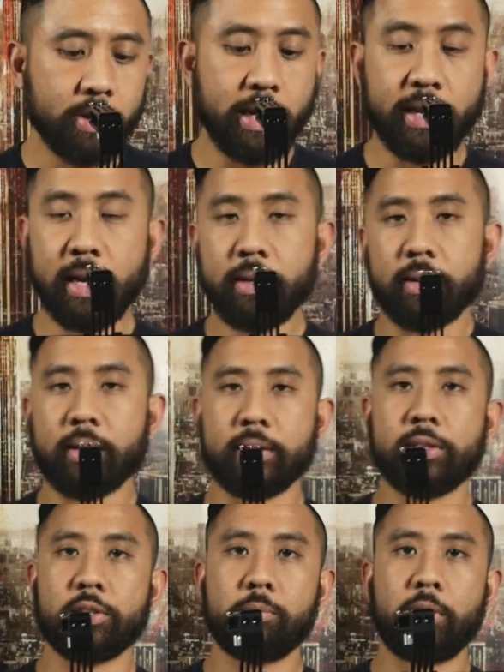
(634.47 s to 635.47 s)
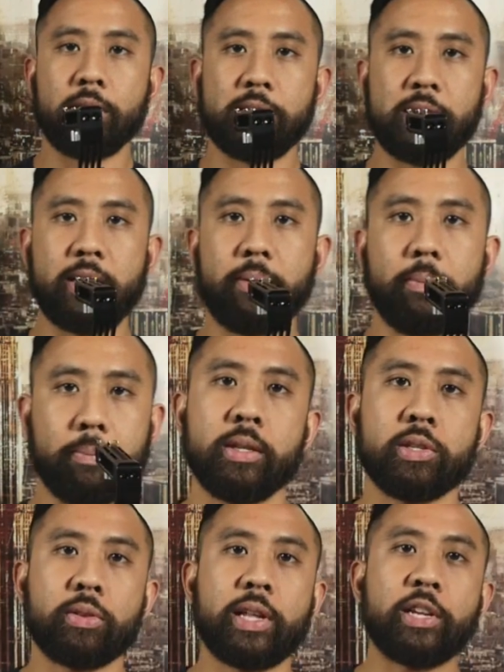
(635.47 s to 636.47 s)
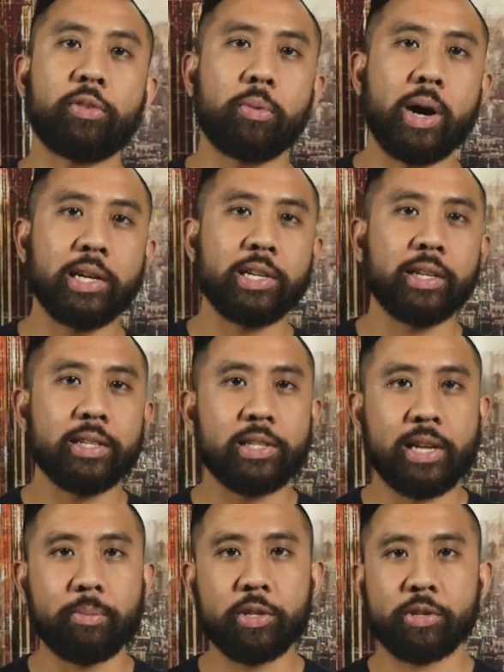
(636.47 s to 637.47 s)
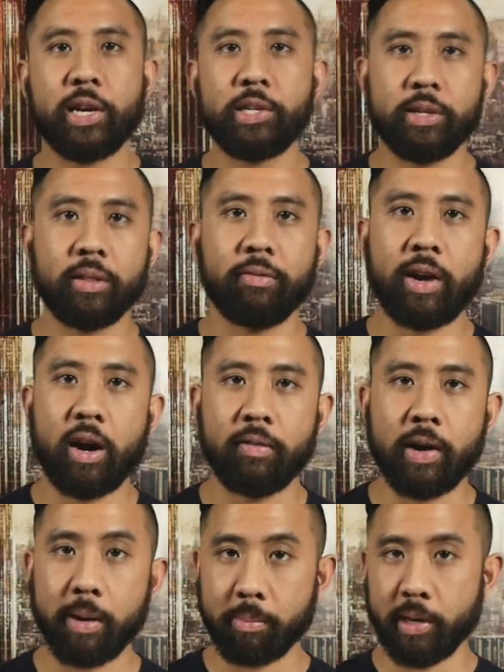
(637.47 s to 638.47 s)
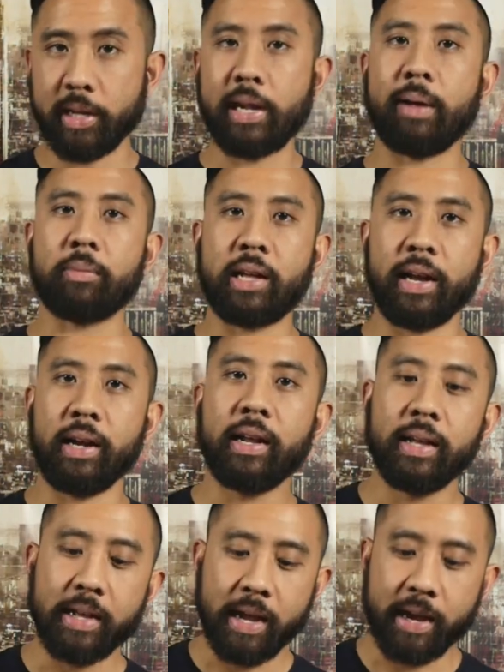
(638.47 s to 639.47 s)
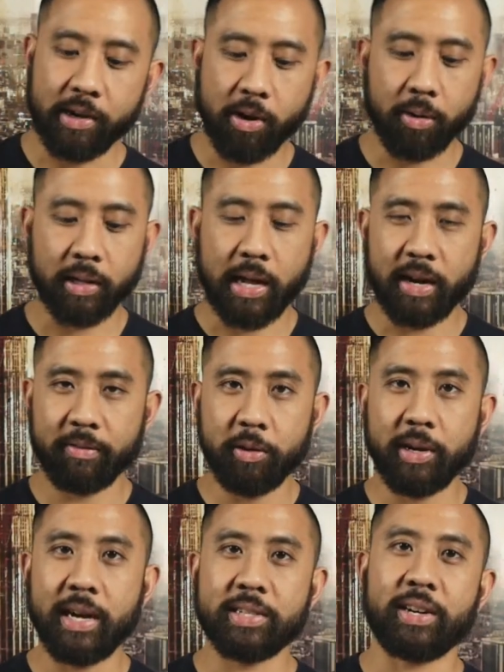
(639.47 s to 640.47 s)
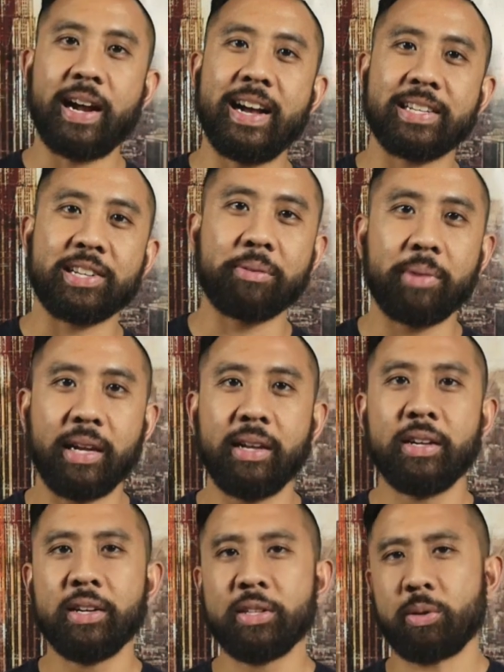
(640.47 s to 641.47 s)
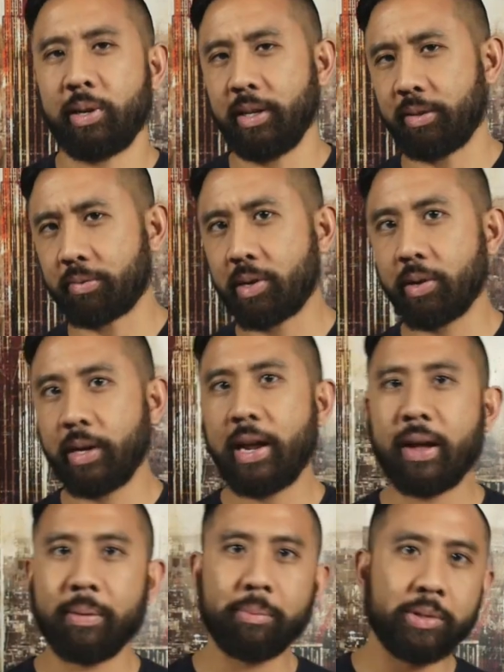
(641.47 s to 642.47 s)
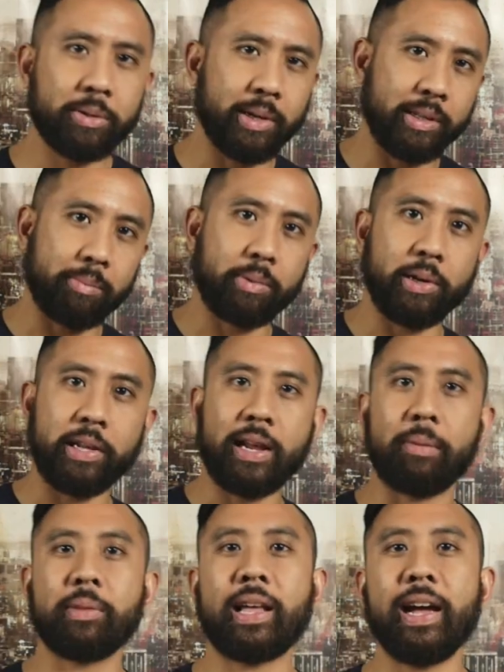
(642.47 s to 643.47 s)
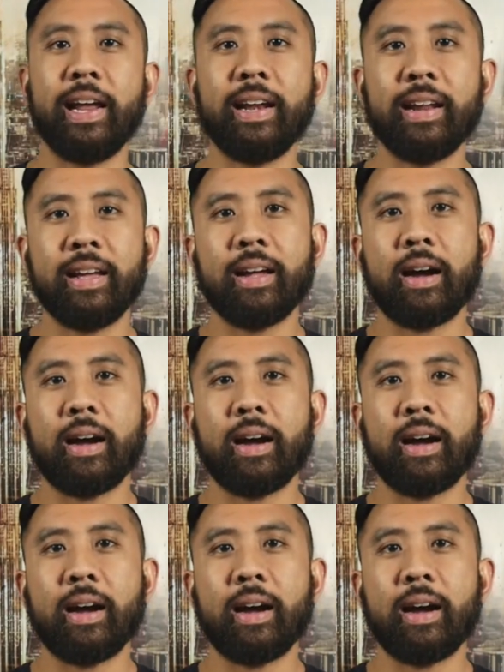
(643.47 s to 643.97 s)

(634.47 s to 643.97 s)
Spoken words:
I get it, that's a smart design. So thanks for watching this demonstration of the Varavon Birdycam Lite. I know a lot of you guys are asking me, do I get the Ronin M? Do I get the Birdycam Lite?